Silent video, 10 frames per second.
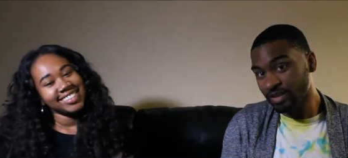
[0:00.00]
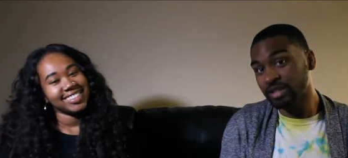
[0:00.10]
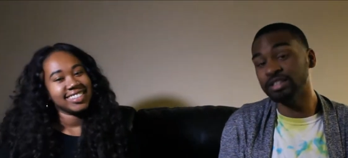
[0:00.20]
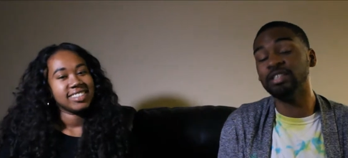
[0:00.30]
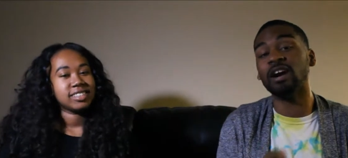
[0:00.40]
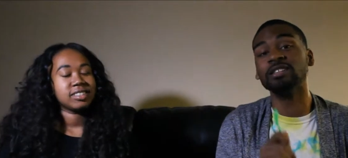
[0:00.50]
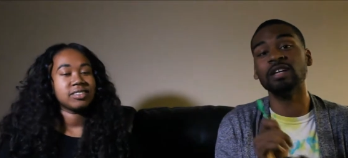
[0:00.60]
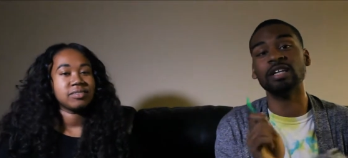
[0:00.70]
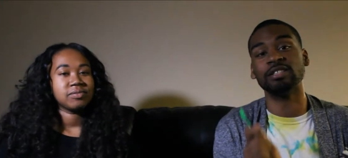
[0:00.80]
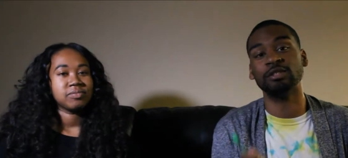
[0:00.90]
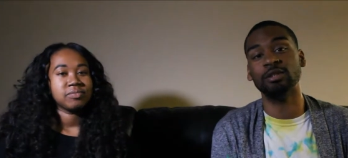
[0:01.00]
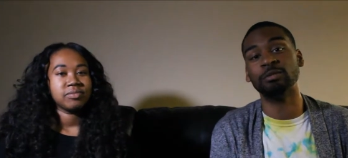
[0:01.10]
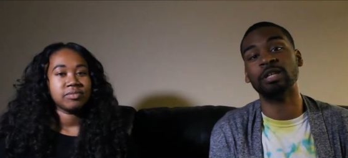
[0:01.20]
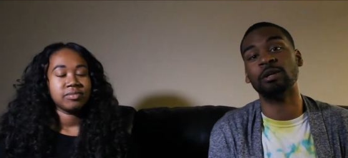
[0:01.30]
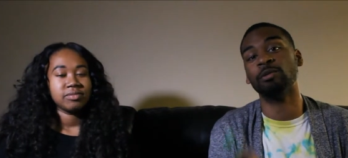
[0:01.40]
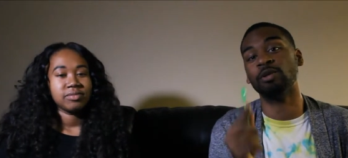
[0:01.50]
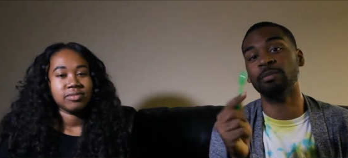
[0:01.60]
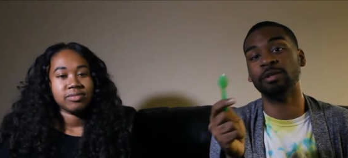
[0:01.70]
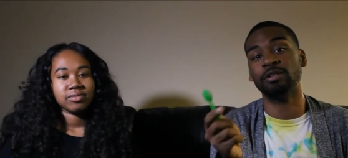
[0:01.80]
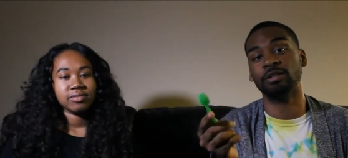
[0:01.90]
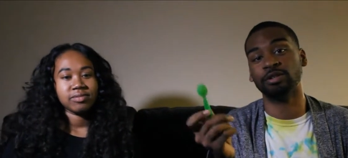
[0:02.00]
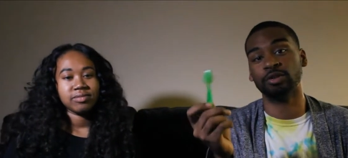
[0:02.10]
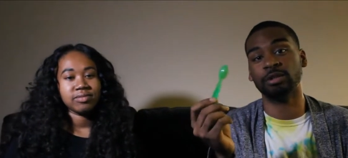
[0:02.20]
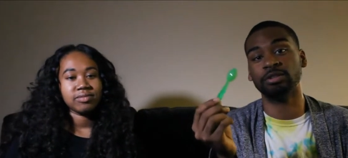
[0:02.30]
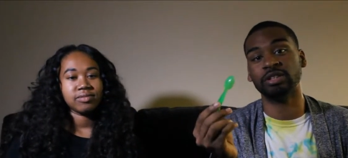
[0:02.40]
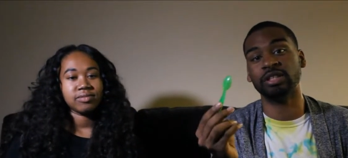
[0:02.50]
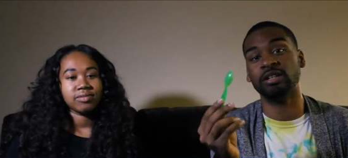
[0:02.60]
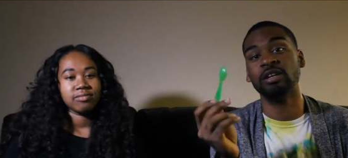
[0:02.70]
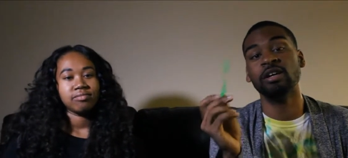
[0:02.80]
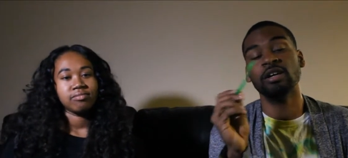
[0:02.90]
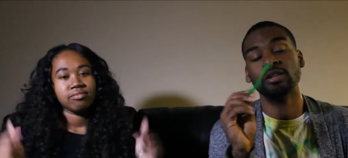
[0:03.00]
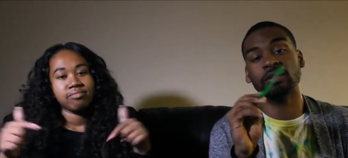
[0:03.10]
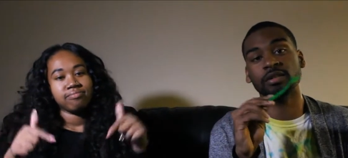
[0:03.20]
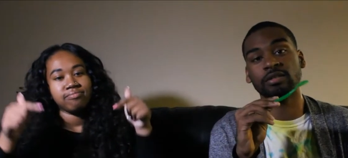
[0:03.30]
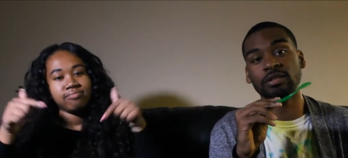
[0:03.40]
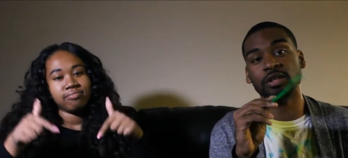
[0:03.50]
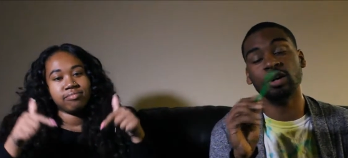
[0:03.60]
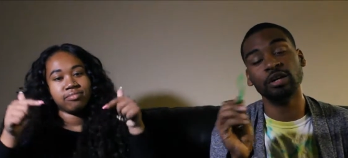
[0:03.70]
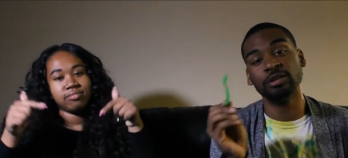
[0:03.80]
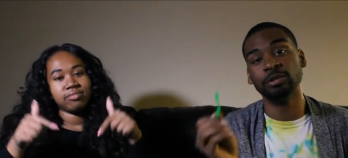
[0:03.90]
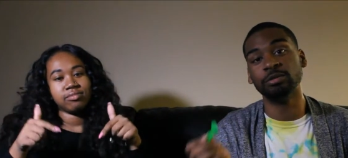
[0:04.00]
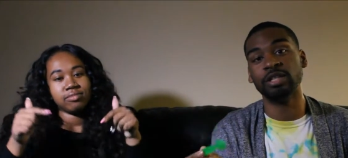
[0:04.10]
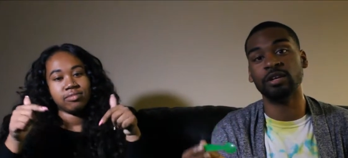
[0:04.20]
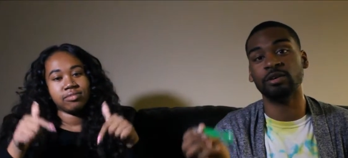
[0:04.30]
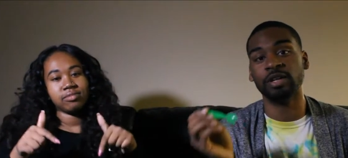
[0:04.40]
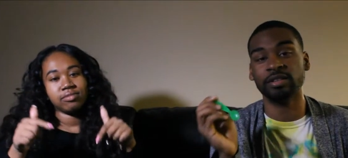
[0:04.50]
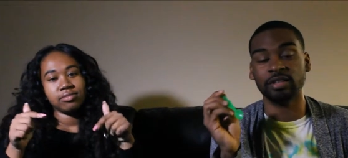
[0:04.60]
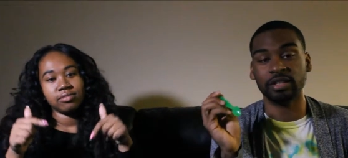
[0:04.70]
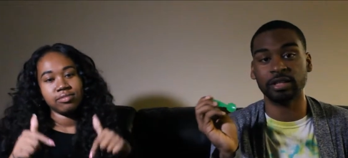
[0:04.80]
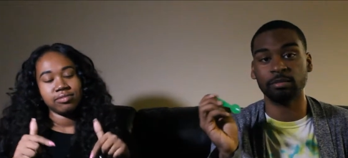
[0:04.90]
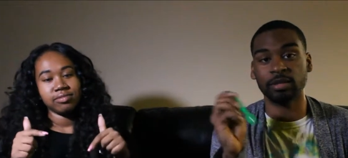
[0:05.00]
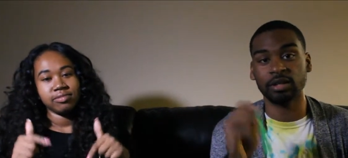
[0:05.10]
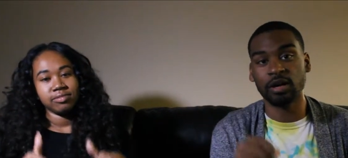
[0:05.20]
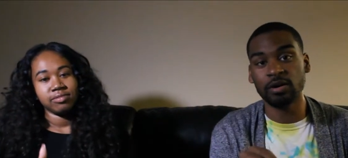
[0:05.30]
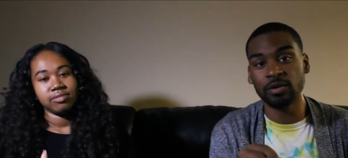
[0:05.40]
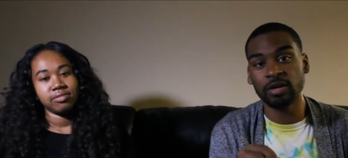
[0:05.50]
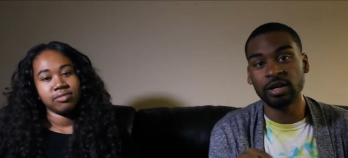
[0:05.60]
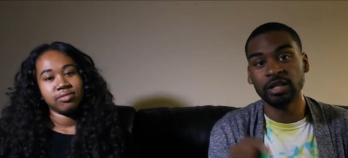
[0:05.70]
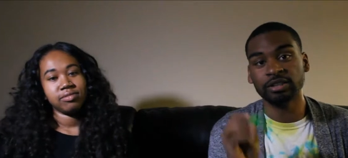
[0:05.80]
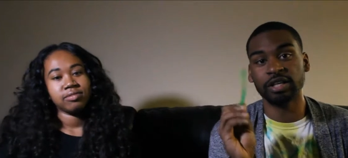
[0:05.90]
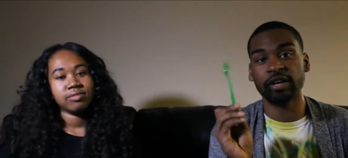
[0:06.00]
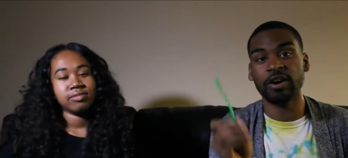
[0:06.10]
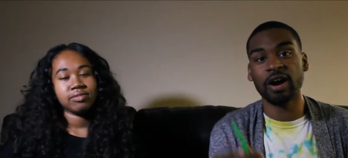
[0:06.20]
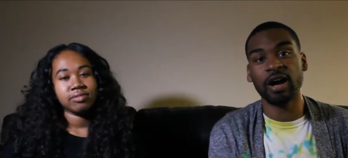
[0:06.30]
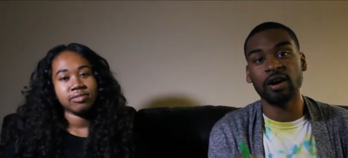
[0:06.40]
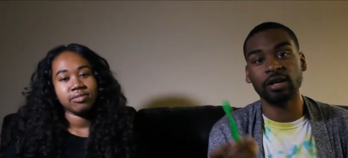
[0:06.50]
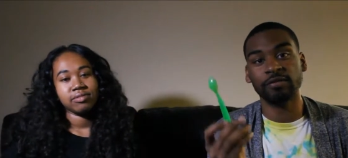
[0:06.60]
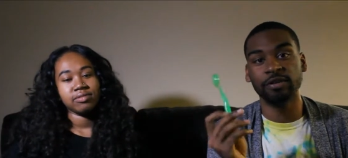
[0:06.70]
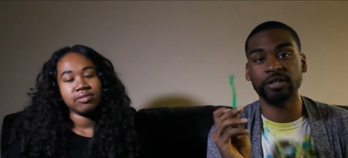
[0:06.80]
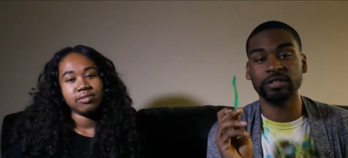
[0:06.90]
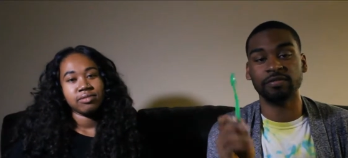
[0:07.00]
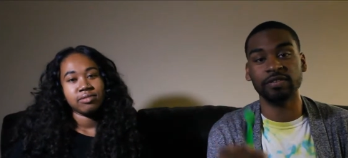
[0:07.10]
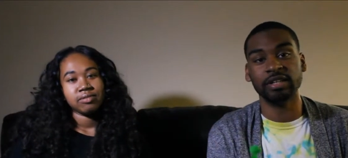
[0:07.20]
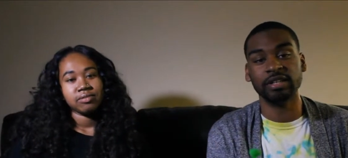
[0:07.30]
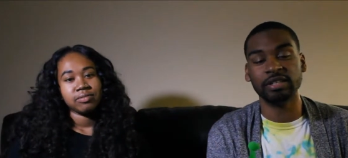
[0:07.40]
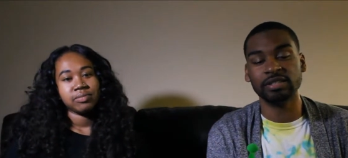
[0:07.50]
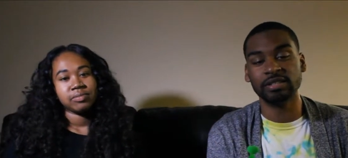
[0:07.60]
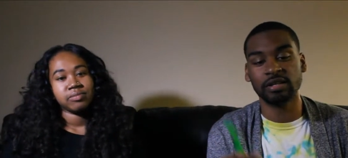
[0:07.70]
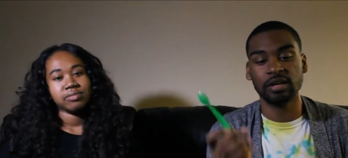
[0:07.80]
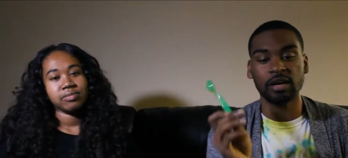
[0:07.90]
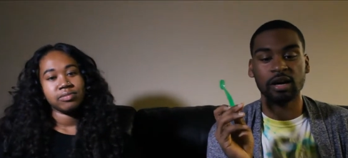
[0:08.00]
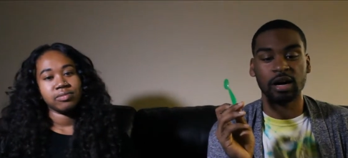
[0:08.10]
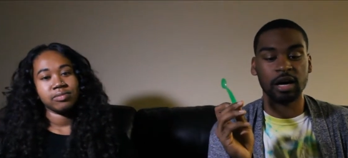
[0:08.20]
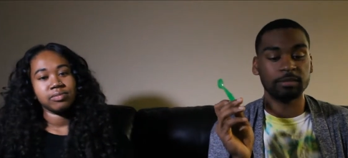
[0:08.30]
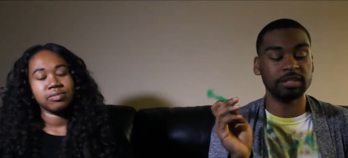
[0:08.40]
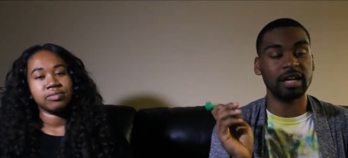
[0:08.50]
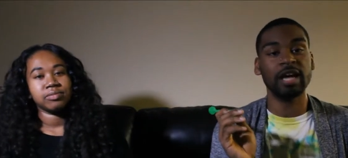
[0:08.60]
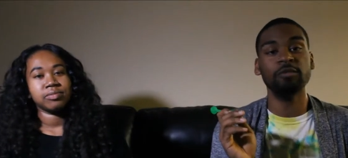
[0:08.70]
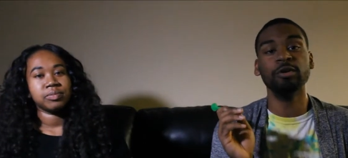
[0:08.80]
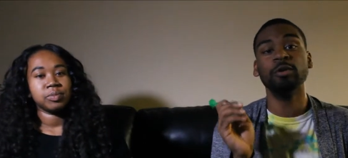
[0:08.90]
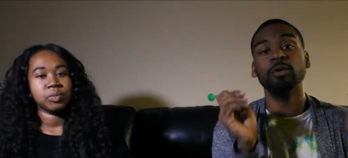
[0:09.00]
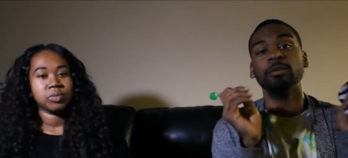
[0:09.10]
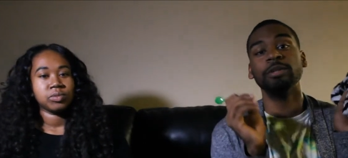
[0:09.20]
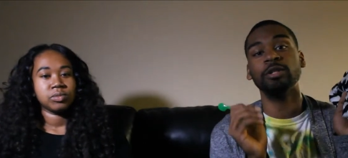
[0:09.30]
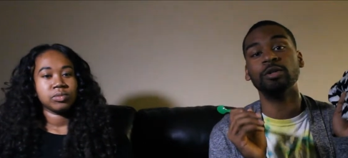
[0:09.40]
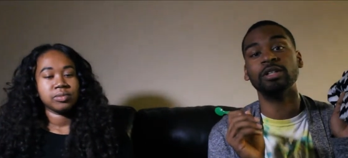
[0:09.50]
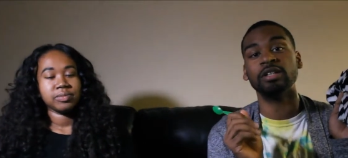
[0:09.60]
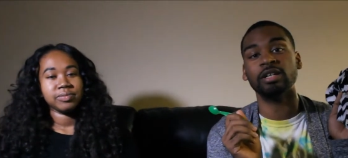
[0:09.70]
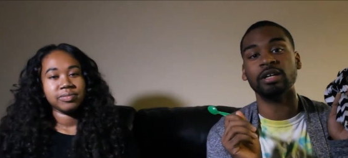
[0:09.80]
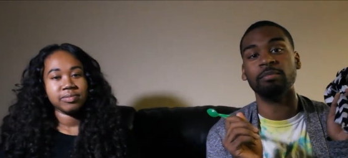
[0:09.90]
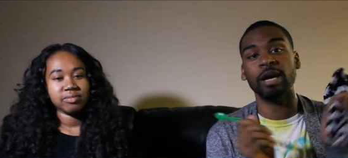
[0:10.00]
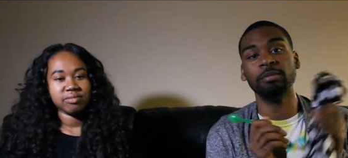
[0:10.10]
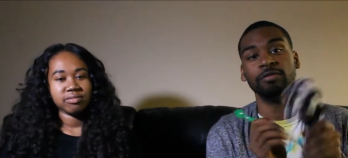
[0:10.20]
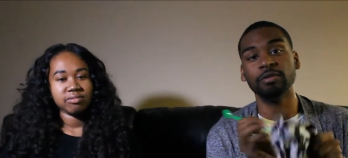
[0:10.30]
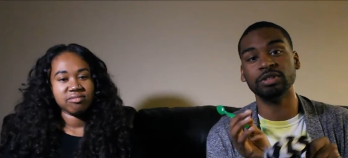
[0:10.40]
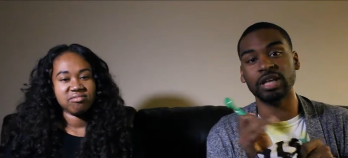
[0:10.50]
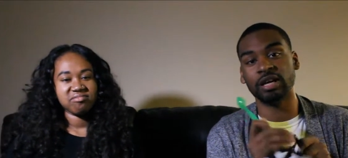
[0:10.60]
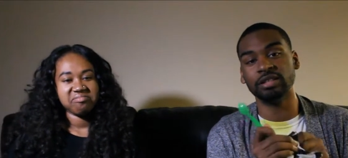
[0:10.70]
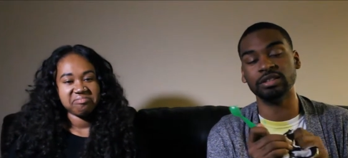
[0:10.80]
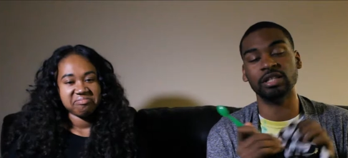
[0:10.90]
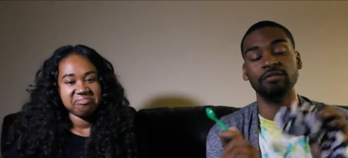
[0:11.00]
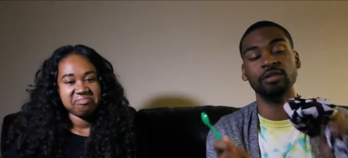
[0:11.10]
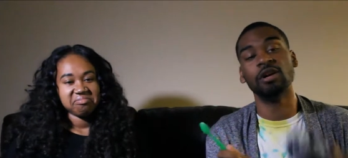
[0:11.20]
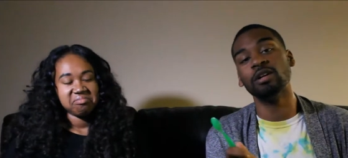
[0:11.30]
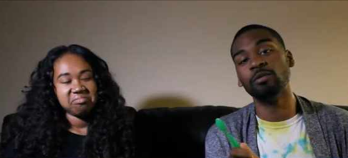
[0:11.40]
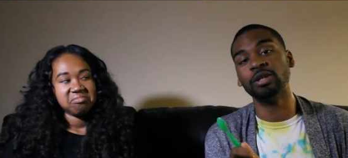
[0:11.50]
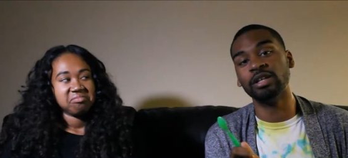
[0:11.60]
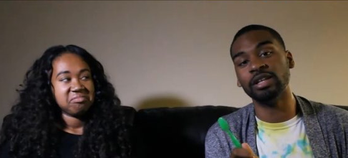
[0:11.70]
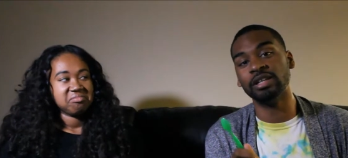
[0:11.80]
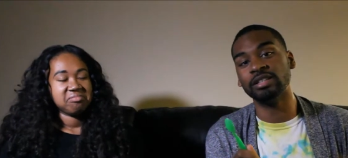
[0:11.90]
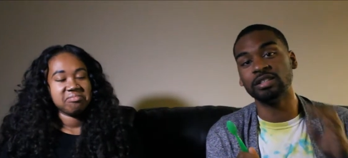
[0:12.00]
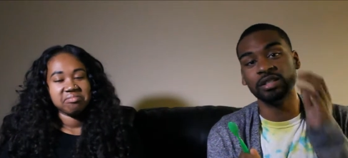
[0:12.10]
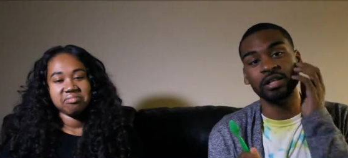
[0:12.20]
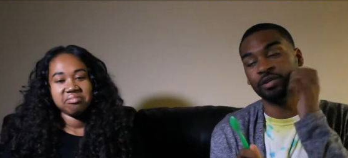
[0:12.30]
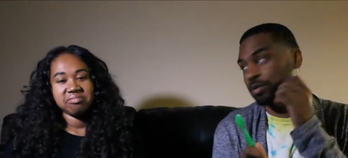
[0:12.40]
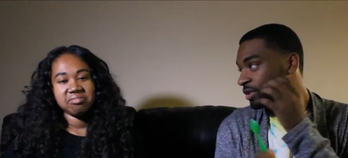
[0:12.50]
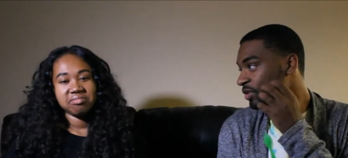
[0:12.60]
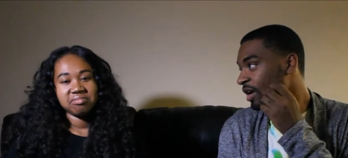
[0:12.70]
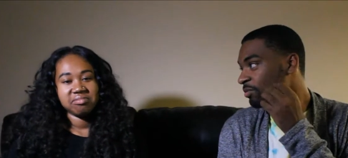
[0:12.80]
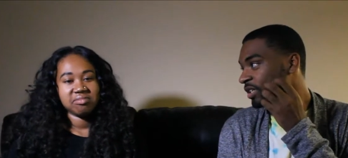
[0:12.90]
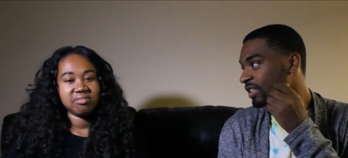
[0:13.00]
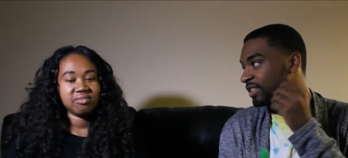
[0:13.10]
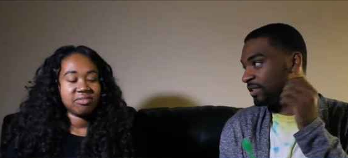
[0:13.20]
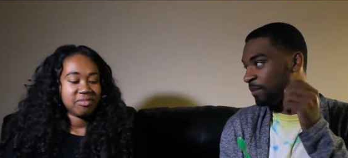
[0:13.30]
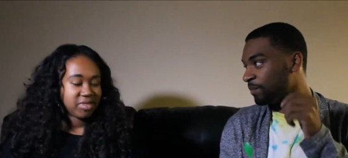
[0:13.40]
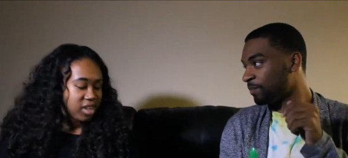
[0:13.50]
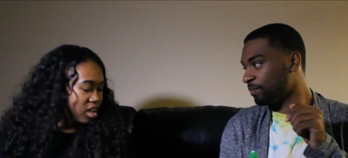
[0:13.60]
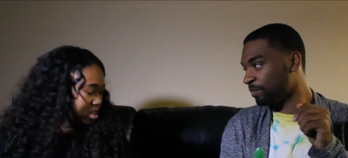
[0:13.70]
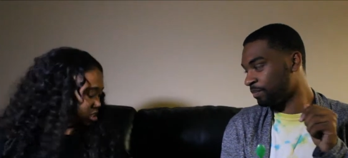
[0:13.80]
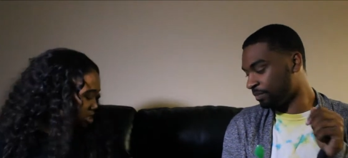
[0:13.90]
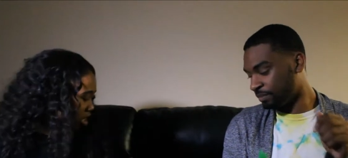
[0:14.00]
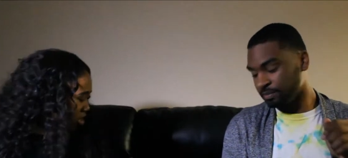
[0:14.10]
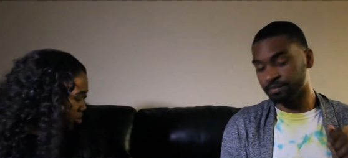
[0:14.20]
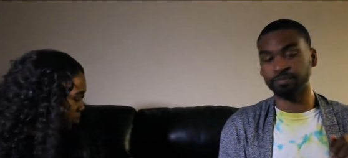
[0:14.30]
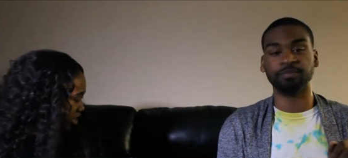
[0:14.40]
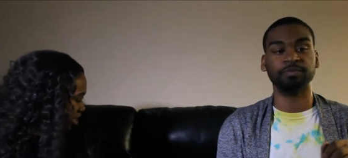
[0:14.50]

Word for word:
Speaker 1: She also has a YouTube channel. I'm going to put the description to her YouTube channel in the link below. Check her out if you're into fitness. Um, today we will be doing the baby food challenge and if you don't know what it is, you want to describe what it is?
Speaker 2: So we're